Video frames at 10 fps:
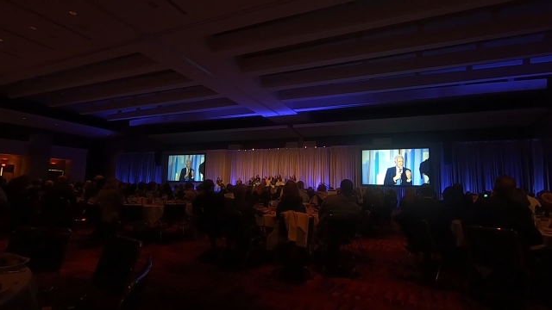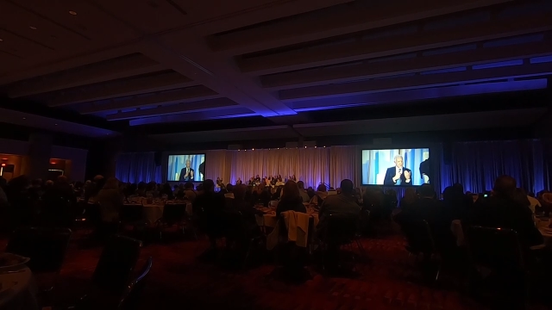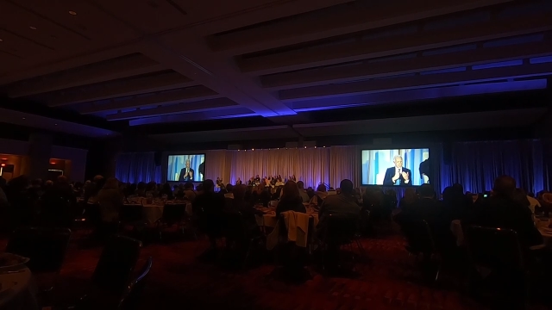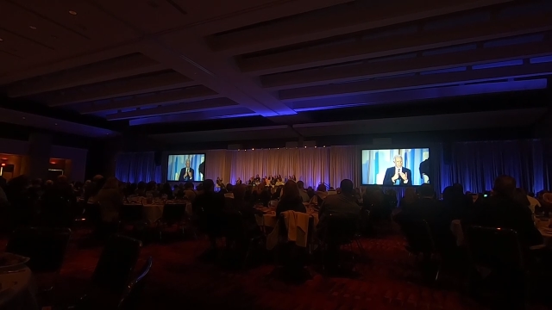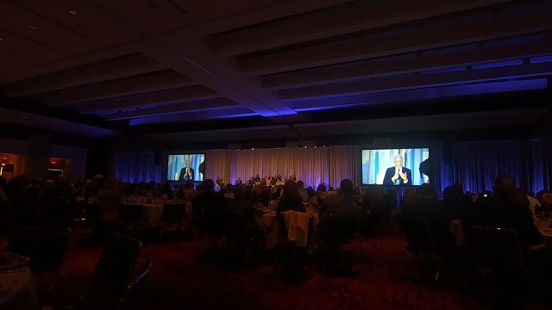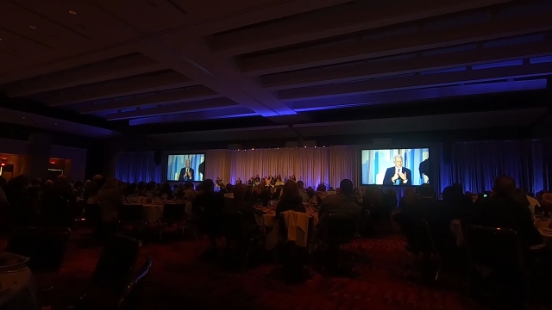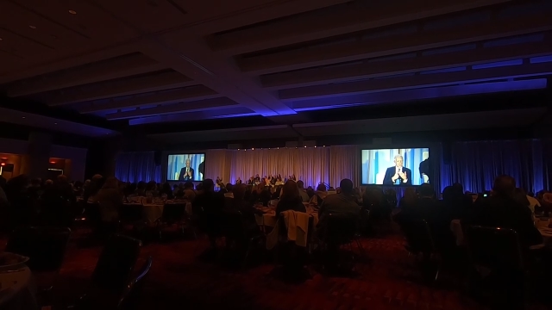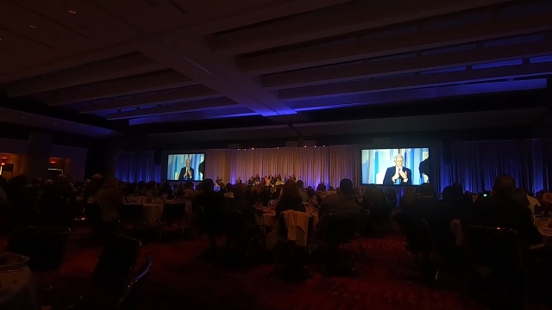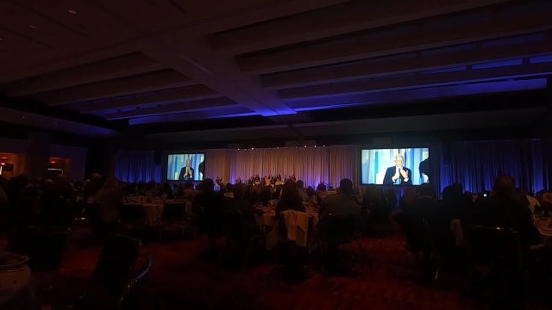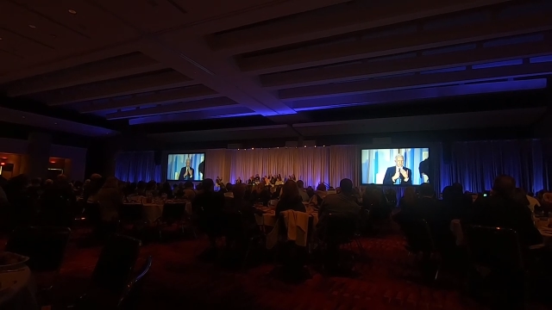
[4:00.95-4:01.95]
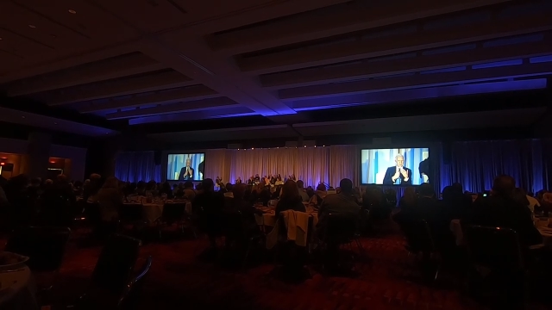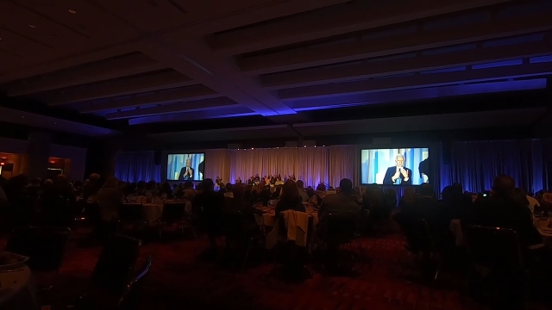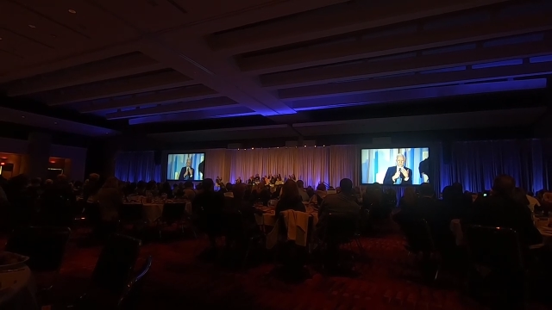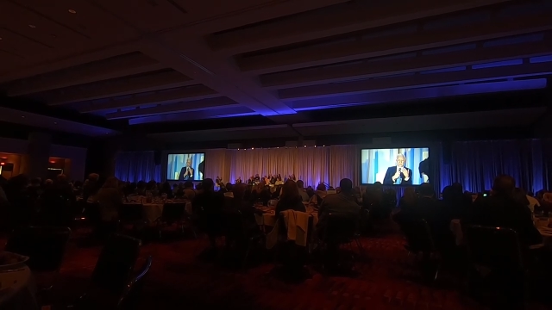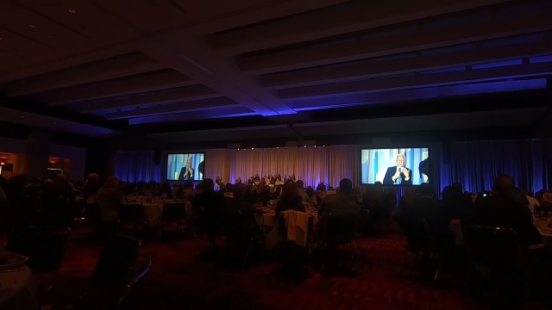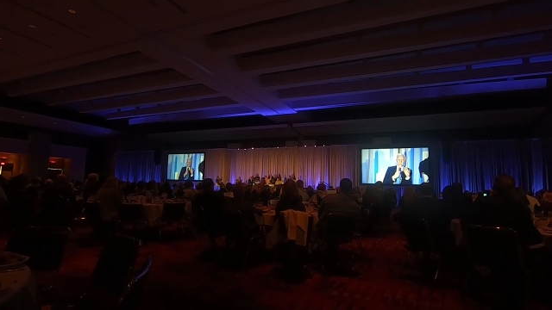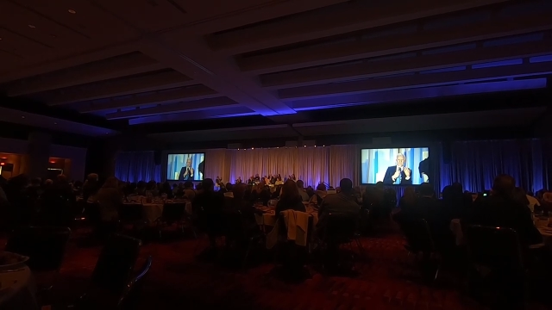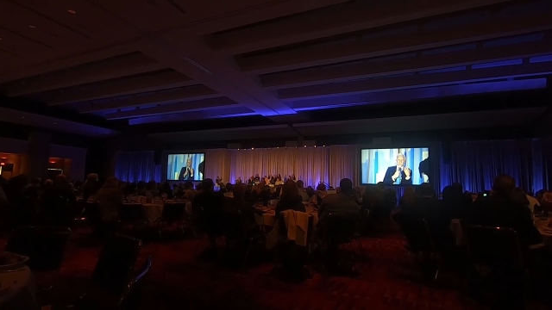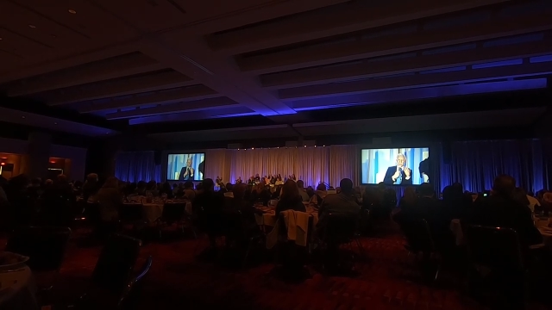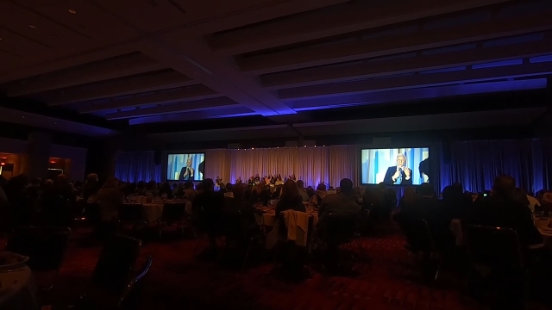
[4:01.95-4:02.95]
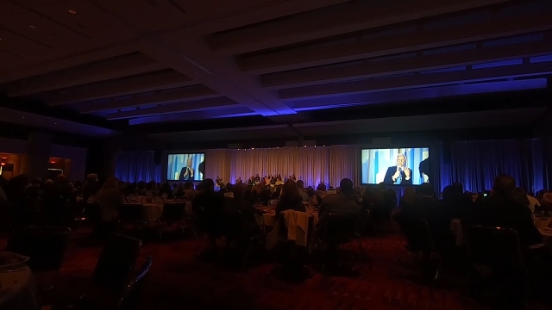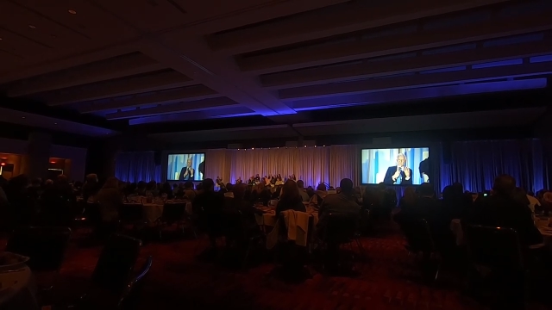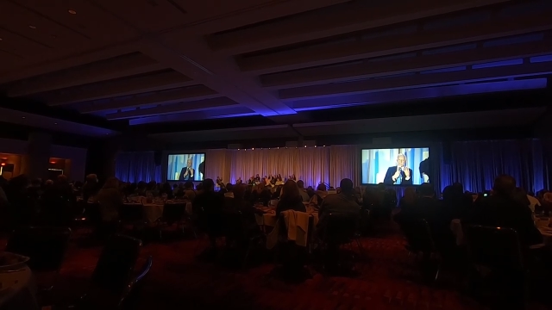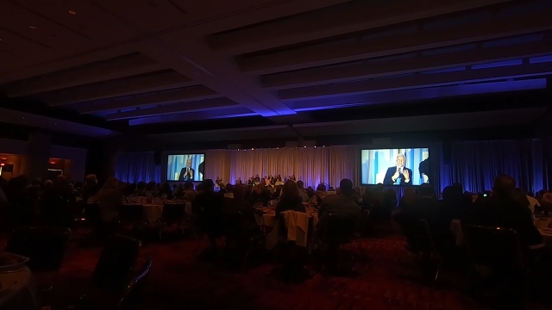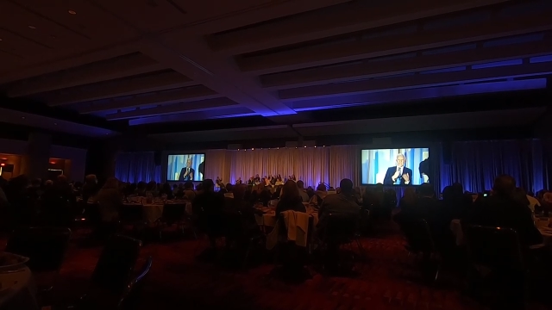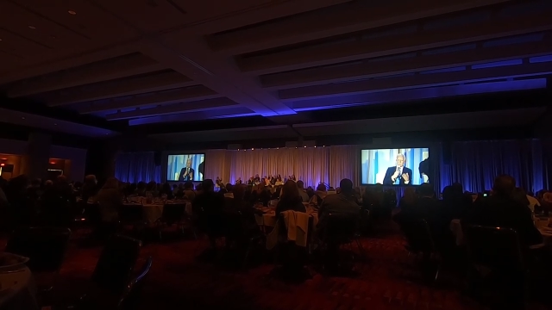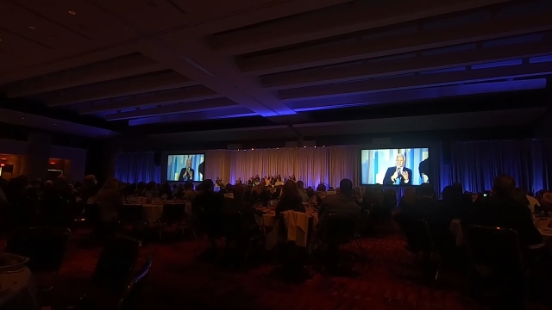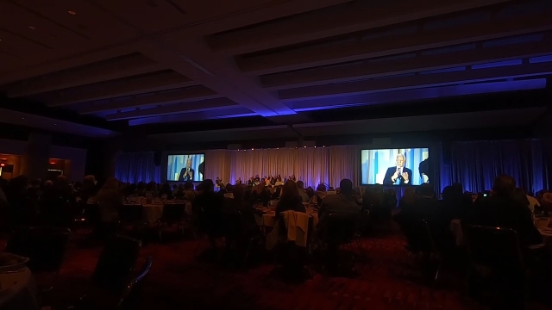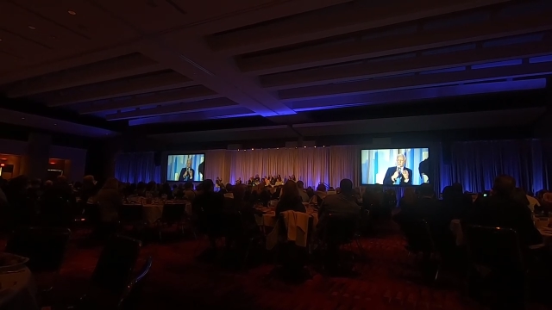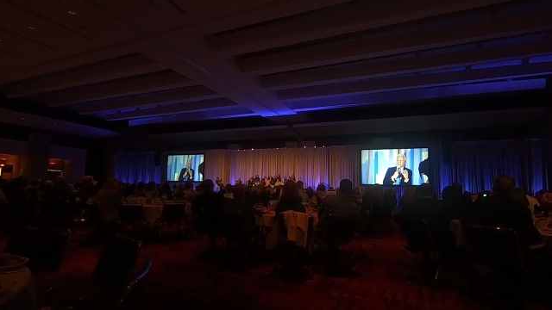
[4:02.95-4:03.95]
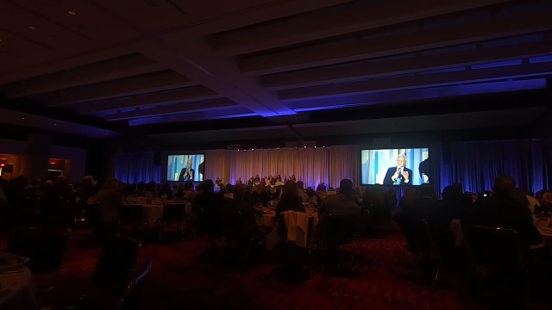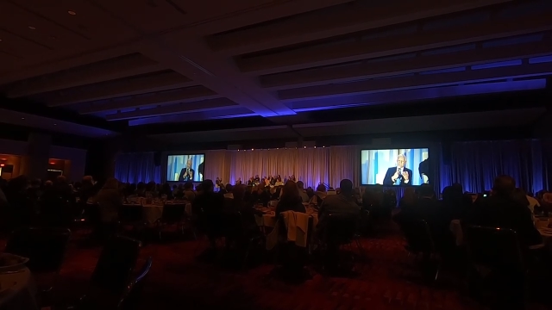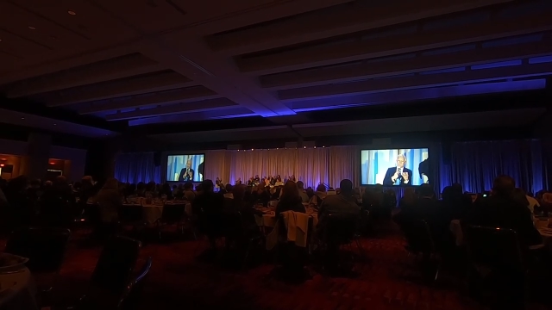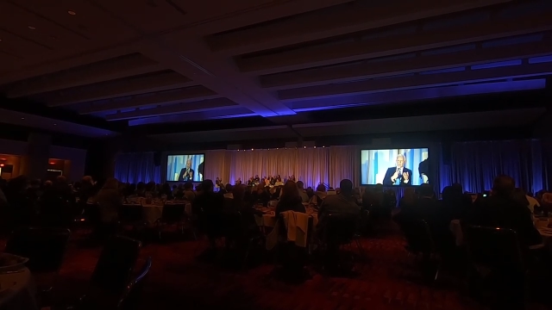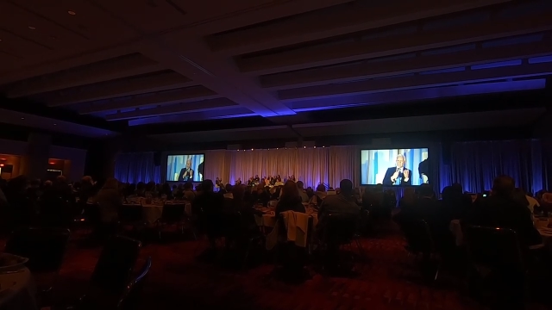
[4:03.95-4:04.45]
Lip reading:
(no speaker visible)